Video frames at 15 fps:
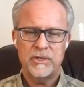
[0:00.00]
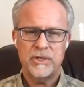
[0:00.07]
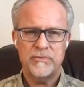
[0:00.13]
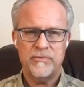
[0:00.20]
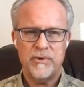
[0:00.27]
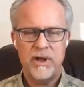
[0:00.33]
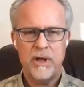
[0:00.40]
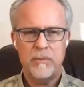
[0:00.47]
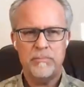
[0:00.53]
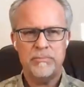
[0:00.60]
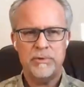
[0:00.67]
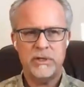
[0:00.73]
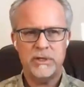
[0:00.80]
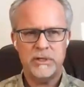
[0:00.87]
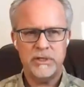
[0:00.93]
So it's very
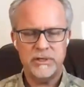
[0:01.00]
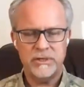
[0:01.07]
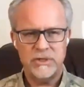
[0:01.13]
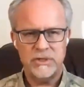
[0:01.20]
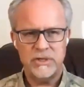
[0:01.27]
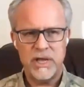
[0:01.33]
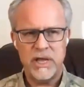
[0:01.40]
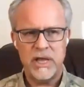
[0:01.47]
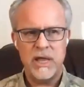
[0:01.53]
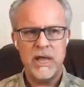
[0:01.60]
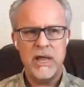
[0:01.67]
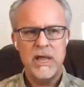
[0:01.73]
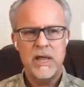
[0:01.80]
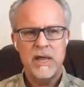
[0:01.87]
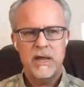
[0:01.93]
helpful to see
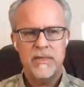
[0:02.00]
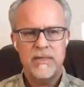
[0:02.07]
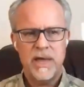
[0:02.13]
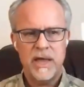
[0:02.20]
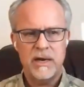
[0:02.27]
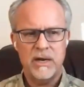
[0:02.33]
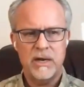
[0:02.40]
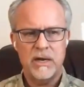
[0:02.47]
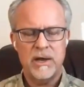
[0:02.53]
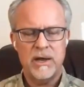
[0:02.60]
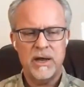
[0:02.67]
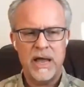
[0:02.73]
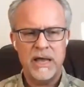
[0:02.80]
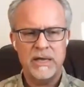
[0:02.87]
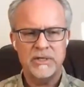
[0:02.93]
that
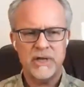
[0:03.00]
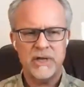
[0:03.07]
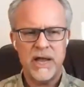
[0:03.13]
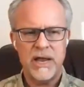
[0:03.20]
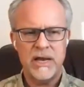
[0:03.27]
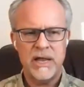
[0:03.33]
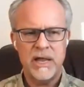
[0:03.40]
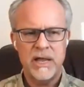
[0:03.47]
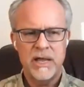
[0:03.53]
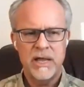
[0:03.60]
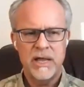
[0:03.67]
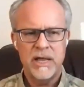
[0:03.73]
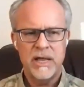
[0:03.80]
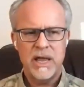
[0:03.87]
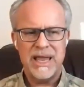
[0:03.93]
anxiety,
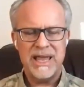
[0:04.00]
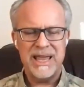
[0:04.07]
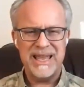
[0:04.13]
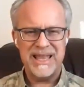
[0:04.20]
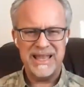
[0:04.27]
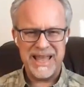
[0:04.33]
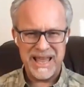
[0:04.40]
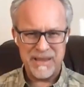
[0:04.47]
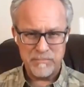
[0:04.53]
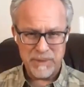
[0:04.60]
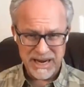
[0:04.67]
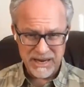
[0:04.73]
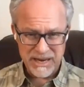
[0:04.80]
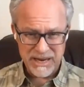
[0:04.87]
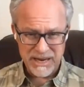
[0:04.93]

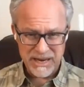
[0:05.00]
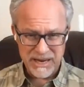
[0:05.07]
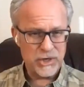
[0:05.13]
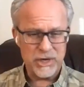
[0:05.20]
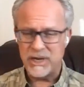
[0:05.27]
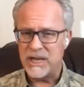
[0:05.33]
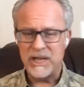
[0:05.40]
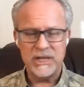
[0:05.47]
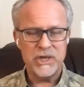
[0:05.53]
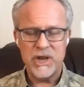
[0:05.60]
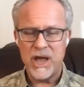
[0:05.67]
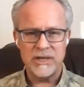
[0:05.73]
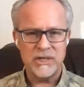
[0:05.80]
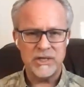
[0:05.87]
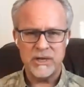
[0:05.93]
by definition, is
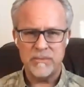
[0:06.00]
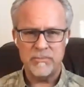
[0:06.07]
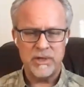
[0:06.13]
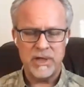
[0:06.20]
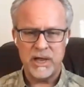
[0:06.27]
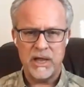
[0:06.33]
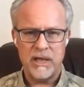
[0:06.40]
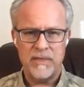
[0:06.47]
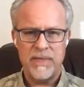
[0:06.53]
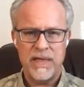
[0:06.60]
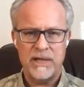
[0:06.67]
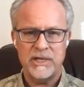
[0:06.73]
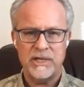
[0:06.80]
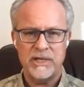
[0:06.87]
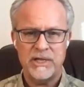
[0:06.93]
not something
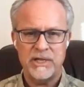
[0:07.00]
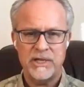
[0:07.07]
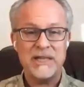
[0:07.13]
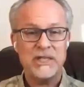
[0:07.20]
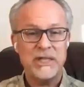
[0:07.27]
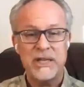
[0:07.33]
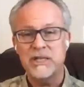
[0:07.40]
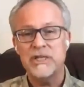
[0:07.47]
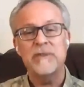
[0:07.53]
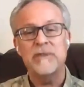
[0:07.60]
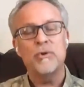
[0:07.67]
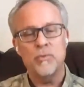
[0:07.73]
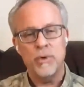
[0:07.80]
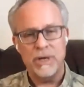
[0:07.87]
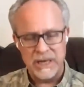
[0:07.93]
that
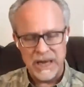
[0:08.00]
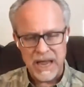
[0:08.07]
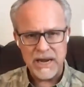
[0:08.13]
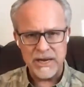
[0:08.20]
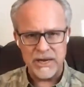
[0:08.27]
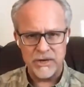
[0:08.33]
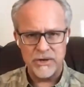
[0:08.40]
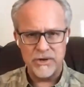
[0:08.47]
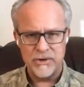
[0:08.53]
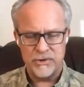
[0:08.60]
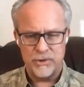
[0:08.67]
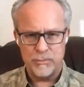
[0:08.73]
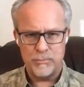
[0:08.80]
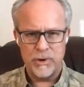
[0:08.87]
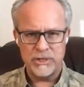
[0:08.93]
actually is even related
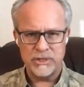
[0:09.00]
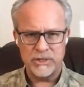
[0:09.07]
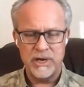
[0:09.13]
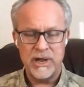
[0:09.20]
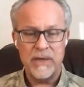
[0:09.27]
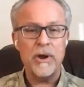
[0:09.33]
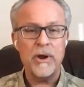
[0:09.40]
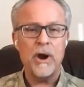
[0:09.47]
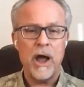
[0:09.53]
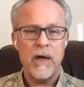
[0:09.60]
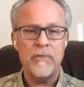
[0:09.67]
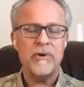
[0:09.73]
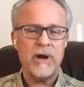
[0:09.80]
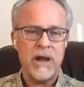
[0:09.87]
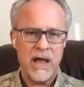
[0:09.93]
to the present. Now, there
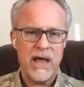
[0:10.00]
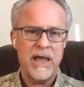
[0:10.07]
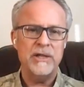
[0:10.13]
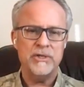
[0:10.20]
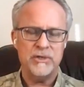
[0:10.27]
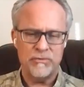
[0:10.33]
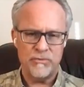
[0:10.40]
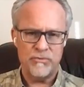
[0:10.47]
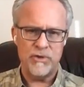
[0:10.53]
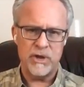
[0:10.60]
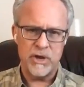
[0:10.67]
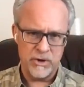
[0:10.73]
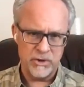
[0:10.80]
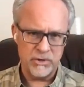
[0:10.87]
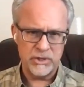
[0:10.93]
other kinds of
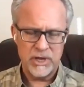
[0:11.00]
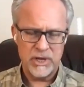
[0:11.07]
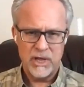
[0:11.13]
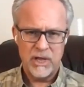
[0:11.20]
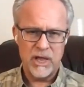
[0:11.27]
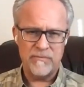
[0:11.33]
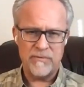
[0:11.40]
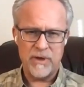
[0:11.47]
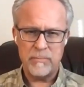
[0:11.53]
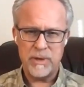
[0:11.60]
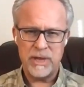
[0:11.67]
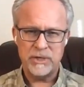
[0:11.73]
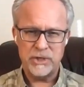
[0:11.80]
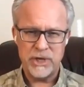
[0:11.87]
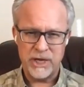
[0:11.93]
fears. If I'm
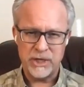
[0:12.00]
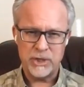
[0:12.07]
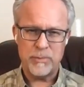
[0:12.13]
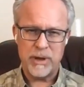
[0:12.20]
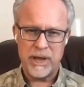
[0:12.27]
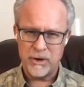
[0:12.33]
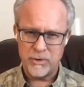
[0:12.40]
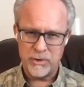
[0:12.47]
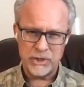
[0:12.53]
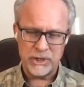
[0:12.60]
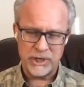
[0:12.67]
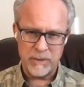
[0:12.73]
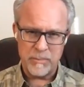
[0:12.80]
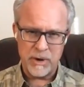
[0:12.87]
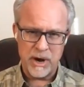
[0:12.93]
being chased by a
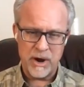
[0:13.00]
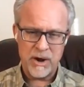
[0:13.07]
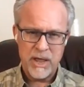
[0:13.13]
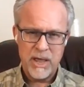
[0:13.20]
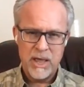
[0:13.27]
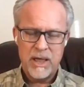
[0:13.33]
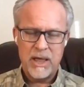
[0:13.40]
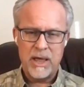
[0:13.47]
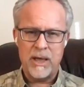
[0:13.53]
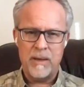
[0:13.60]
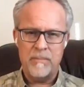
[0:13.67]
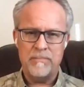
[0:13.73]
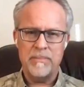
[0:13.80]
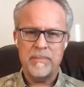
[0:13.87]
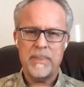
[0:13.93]
grizzly bear,
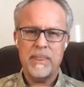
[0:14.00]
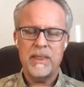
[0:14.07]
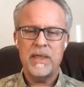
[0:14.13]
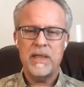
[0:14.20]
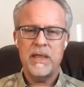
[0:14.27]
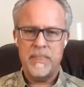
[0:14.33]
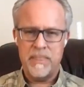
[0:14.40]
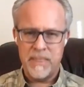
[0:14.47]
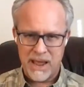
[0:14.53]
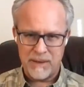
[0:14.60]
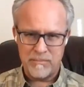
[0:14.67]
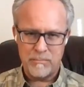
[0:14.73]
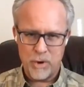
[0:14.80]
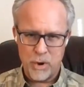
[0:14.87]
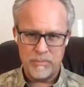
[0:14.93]
in that
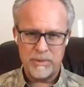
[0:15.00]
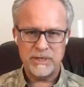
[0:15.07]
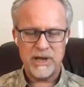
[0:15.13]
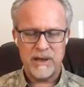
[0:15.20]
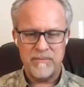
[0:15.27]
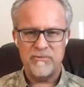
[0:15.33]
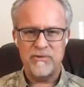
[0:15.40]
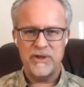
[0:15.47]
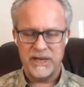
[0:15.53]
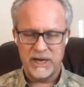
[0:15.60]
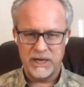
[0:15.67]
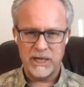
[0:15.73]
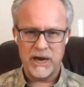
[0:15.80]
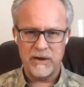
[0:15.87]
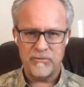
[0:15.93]
moment, I'm feeling
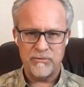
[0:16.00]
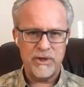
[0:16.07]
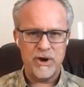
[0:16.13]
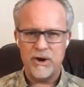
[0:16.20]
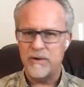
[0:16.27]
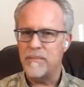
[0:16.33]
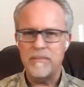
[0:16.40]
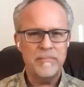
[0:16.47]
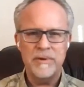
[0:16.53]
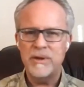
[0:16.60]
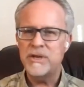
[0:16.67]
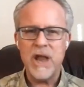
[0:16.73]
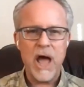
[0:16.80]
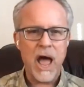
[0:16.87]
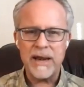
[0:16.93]
a lot of fear,
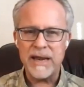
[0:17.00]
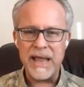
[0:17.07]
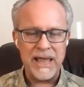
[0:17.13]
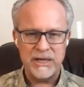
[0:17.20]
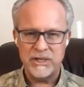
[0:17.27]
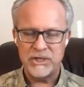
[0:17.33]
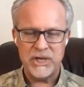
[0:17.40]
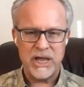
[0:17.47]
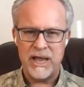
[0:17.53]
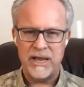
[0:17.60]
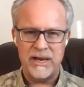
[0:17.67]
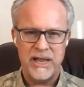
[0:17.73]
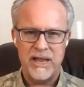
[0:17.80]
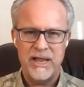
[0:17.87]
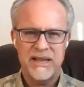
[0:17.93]
not
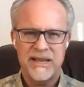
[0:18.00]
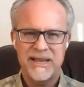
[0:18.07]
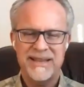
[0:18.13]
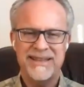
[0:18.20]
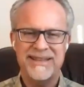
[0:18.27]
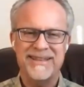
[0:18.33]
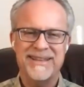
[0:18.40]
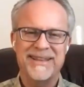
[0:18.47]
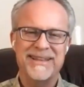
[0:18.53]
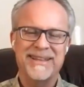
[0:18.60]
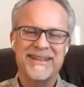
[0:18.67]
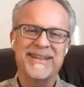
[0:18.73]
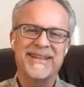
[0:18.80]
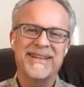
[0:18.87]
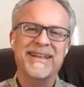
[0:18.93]
anxiety.
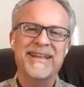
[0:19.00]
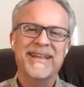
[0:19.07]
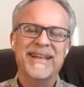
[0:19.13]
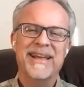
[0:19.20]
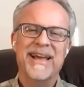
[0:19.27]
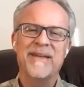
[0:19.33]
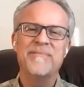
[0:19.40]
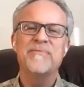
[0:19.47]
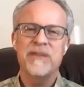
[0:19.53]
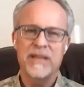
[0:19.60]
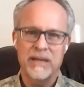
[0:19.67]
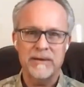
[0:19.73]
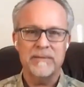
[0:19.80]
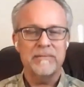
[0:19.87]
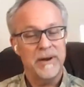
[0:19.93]
I'm
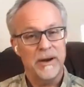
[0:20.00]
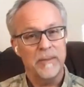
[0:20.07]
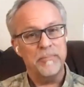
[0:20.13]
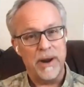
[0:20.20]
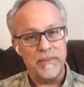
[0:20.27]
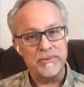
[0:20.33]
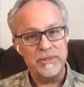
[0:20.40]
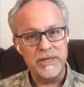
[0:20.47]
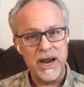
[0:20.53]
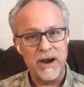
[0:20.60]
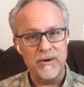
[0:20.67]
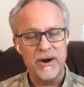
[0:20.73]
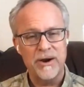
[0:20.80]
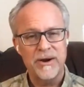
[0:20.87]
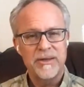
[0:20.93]
feeling, perhaps
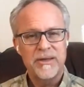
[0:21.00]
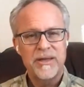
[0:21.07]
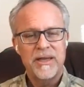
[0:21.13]
terror.